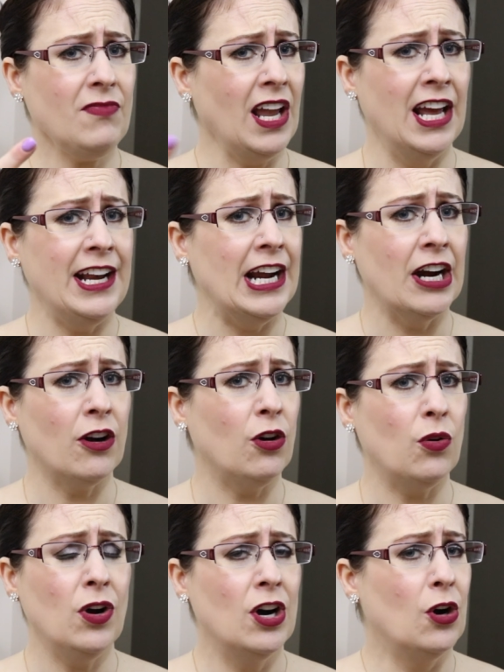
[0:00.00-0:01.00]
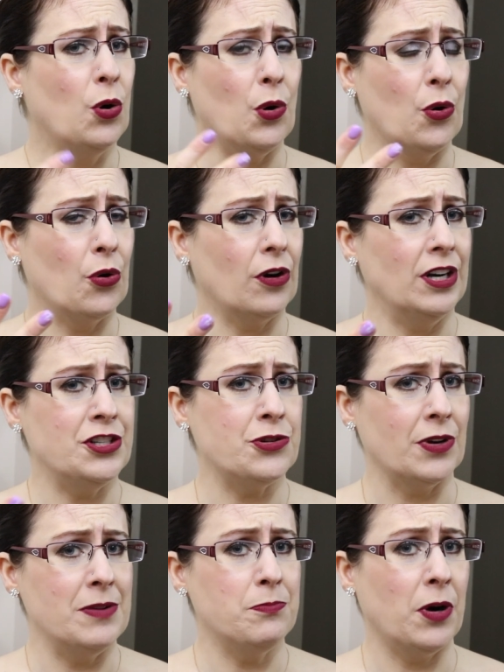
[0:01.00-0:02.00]
an Arrow or a
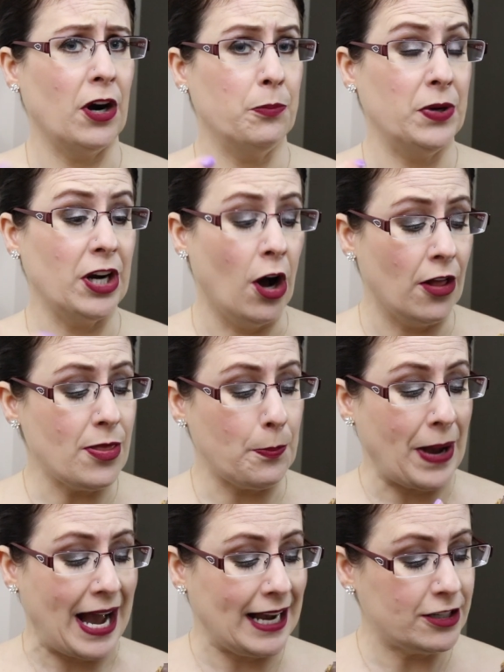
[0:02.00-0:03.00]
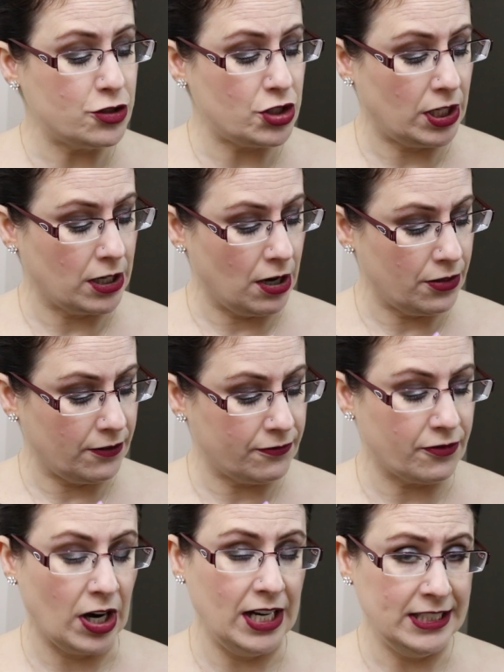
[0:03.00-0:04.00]
dream bar, but on the packaging on the
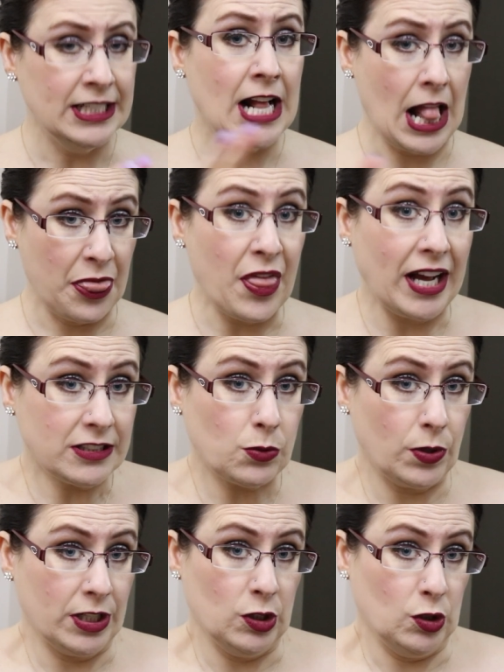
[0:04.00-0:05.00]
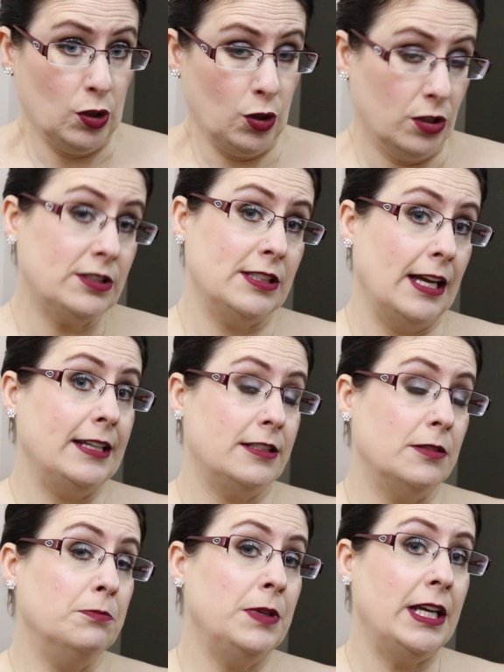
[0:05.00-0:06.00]
front, that's what it looks like
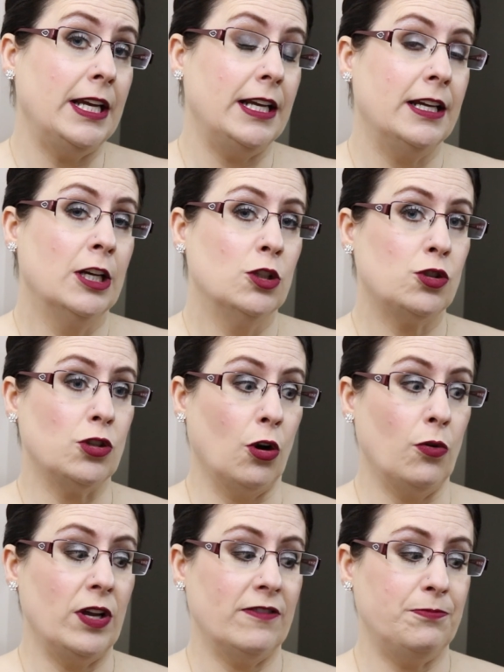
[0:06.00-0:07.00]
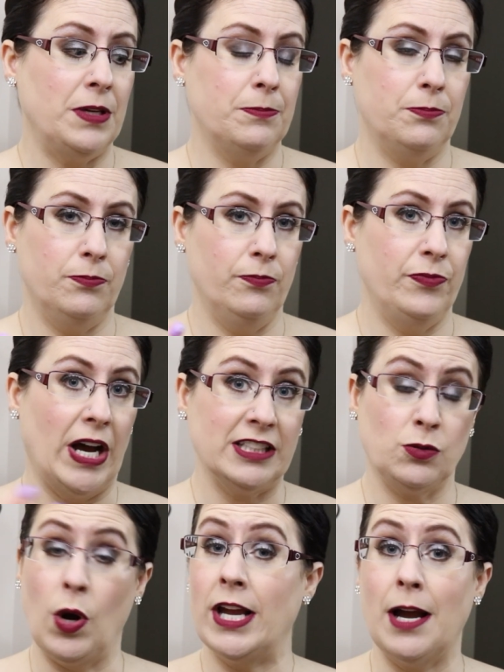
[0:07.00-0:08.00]
to me. So if people,
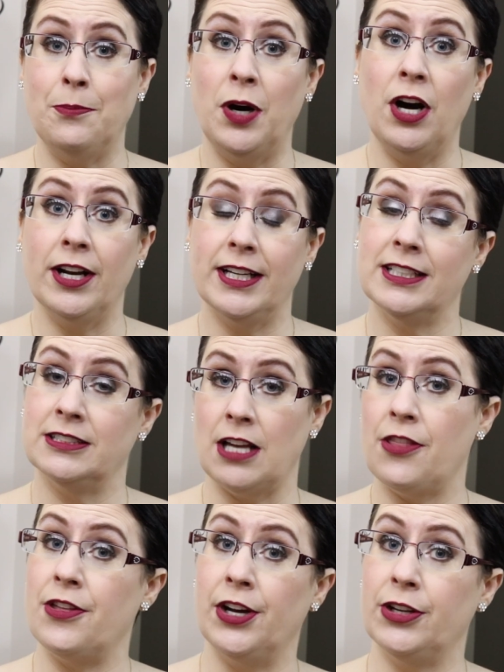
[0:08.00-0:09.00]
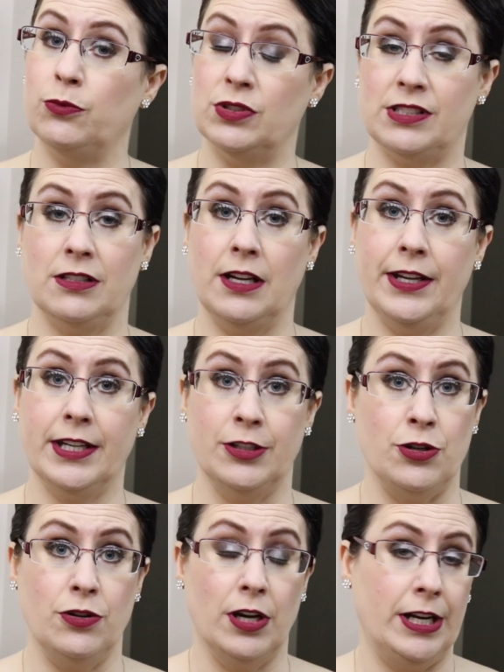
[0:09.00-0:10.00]
that's why I bought it, because I thought it was like
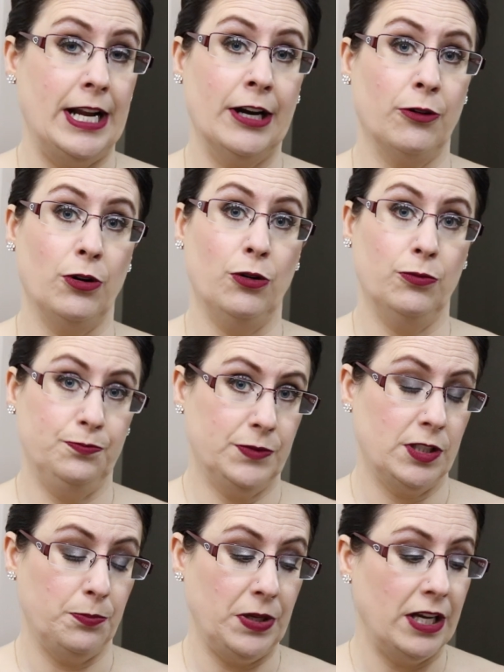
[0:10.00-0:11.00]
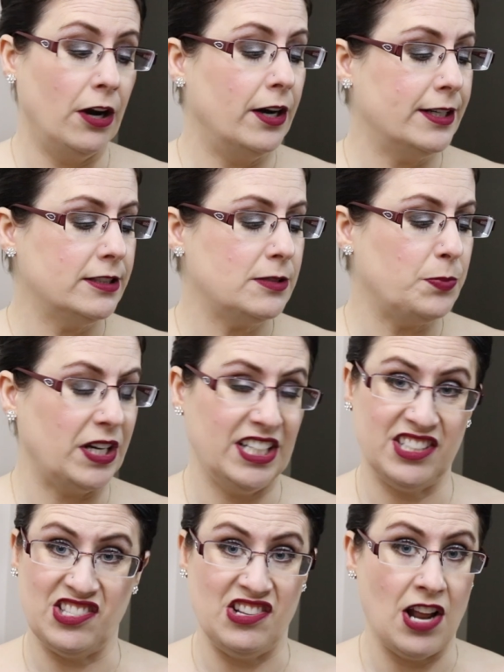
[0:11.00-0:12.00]
an Arrow, to be honest, but
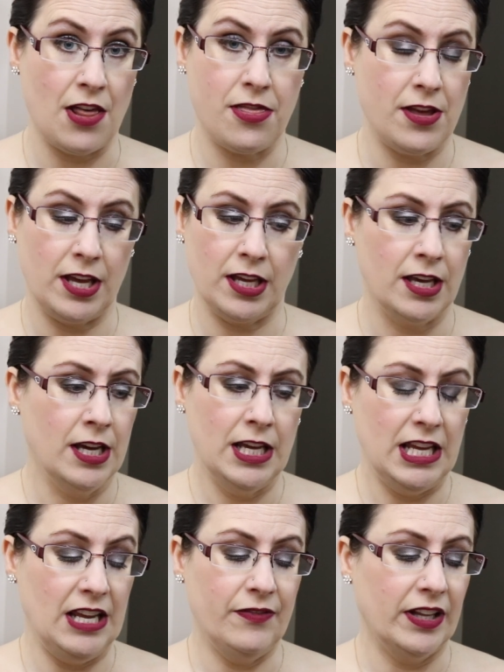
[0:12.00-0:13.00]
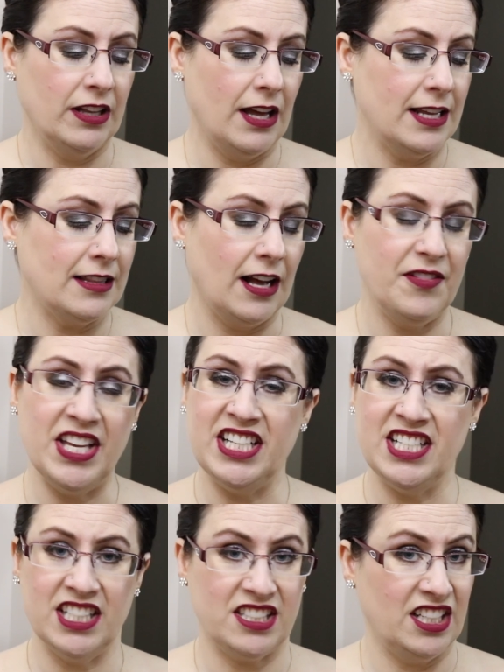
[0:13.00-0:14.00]
it's nothing even like that.
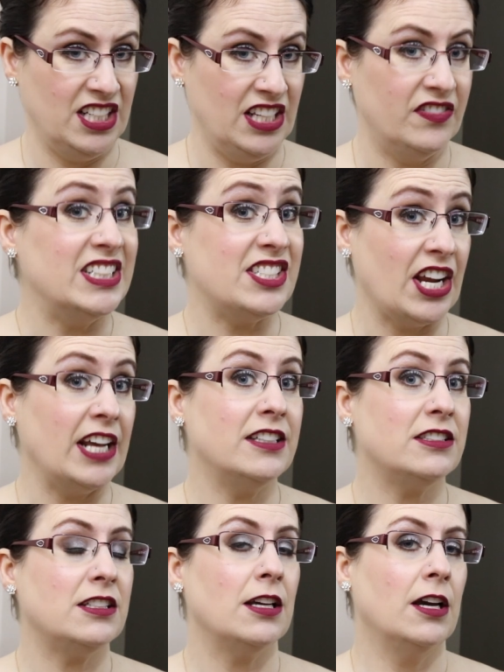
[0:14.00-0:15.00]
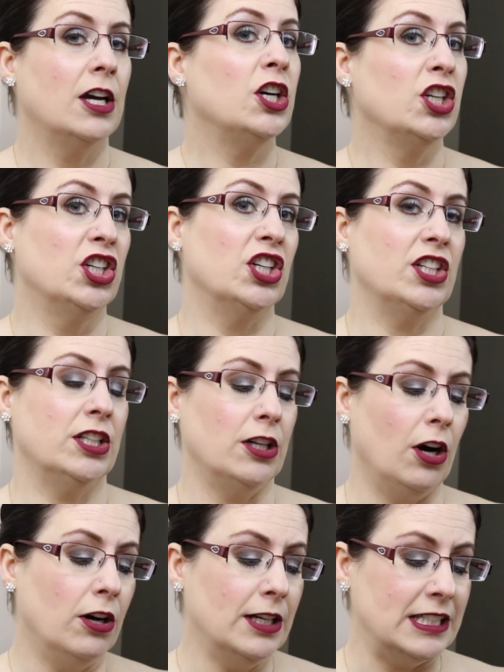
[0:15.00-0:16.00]
It doesn't even taste good at
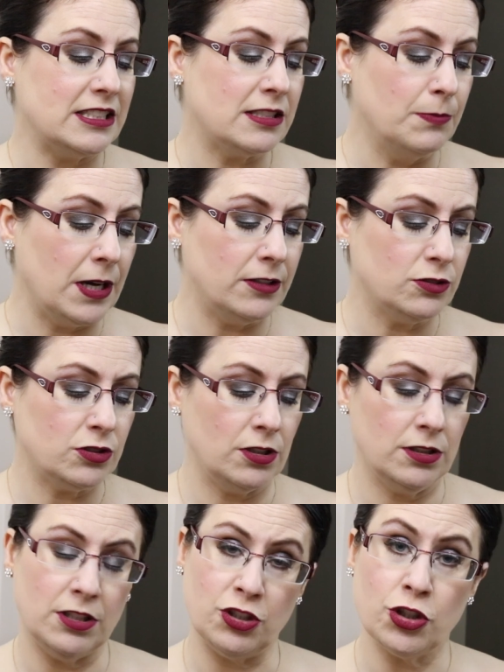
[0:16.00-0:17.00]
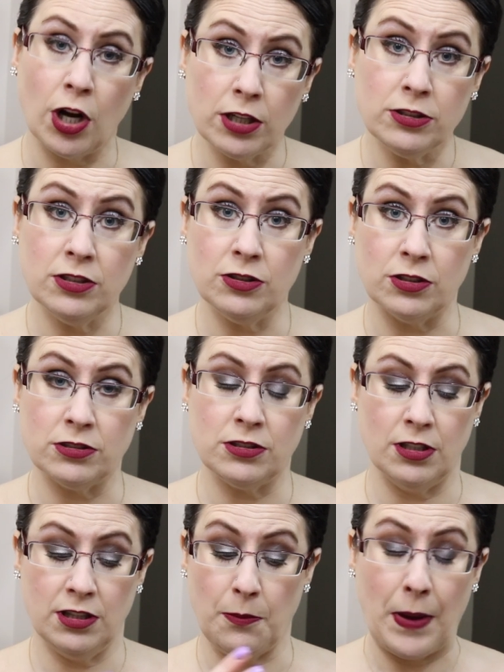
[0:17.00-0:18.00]
all. It smells good, the chocolate looks
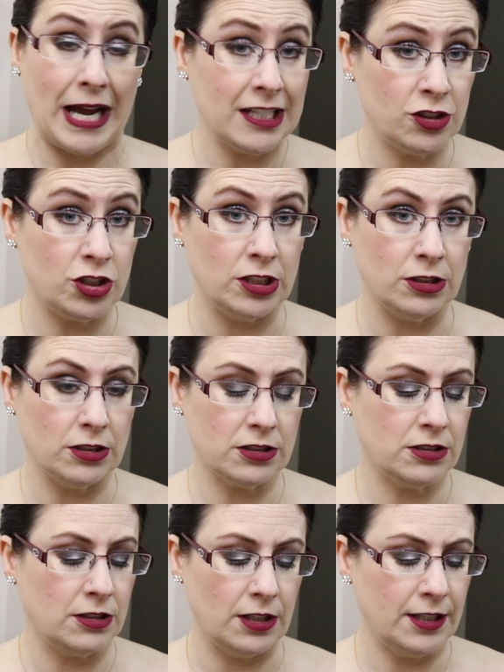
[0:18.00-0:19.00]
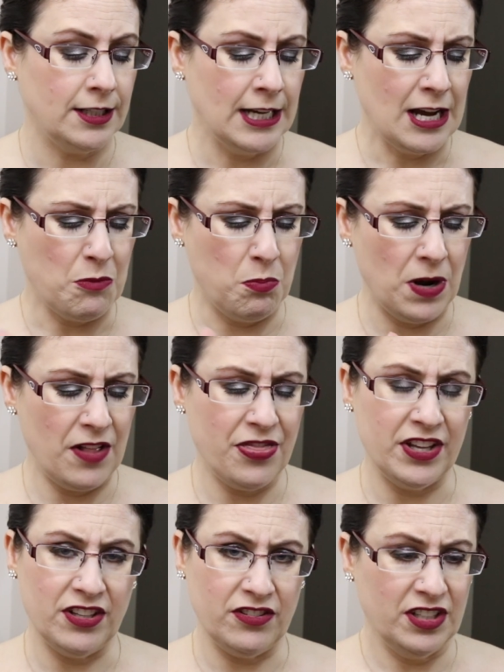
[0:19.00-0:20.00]
good, the packaging looks good, but
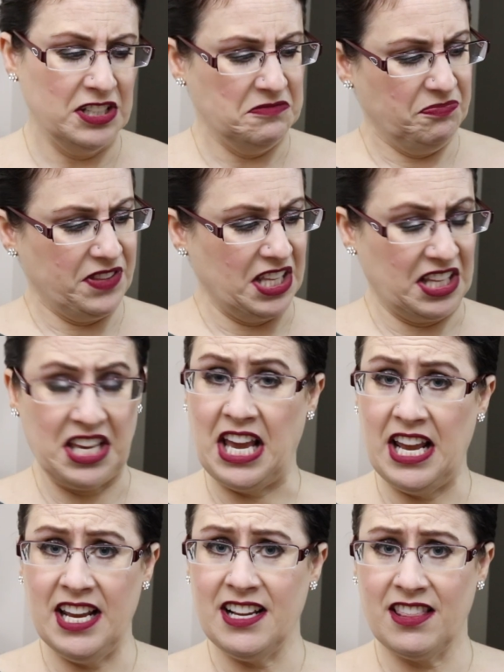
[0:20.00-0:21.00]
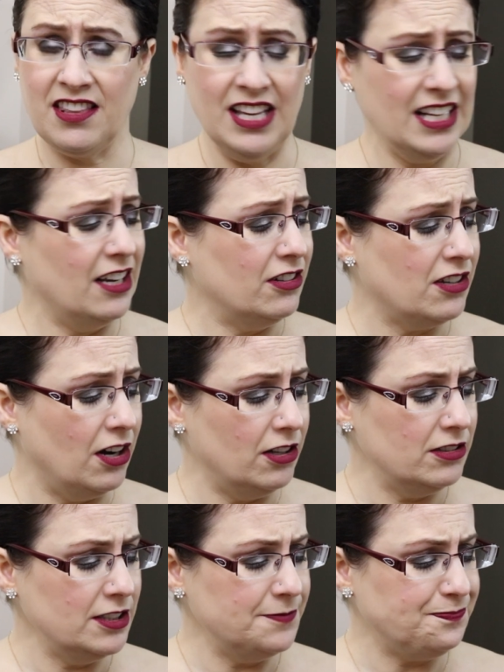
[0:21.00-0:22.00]
the cake thing, I'll
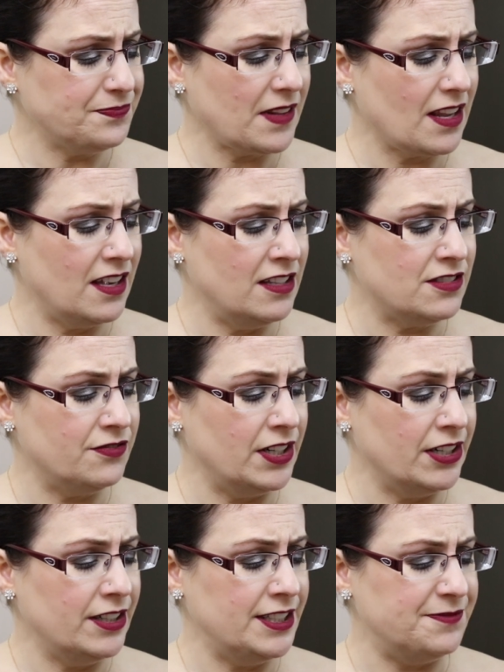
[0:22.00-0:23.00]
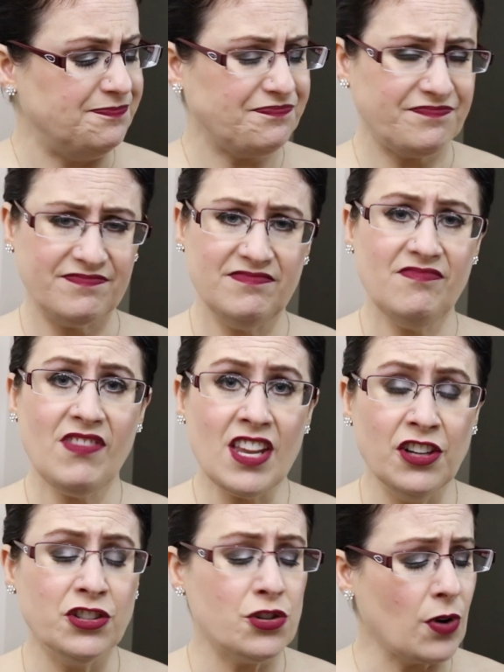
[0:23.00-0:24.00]
call it, is very
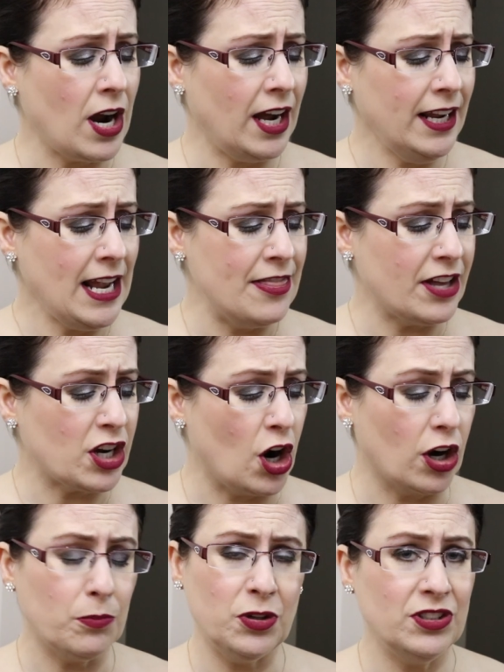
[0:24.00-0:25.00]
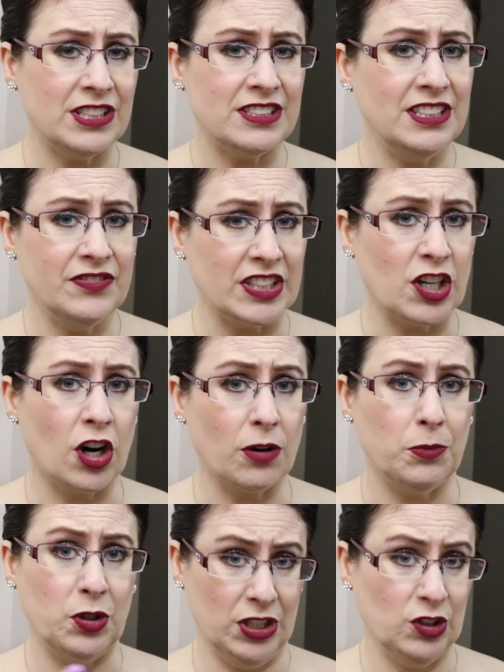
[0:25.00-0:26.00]
dry, and the caramel isn't even
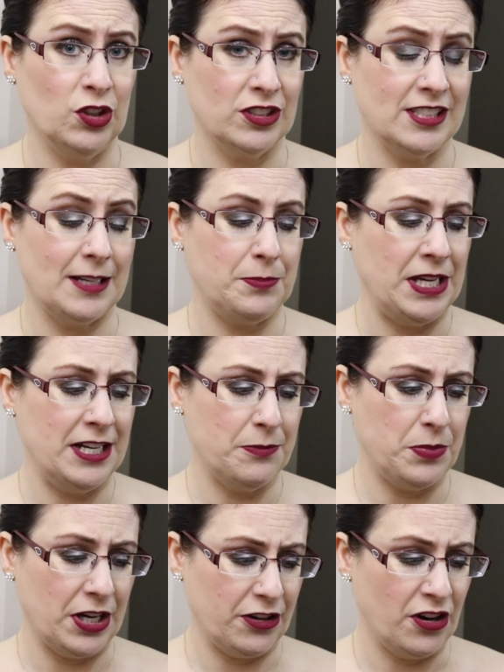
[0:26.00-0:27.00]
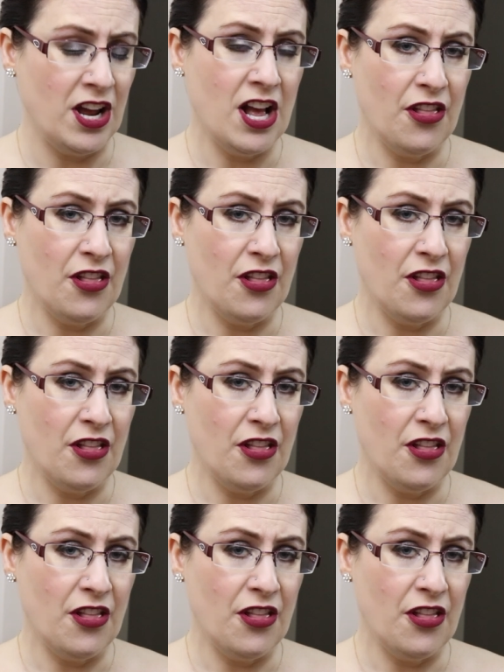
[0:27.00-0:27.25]
caramel. It looks like peanut butter.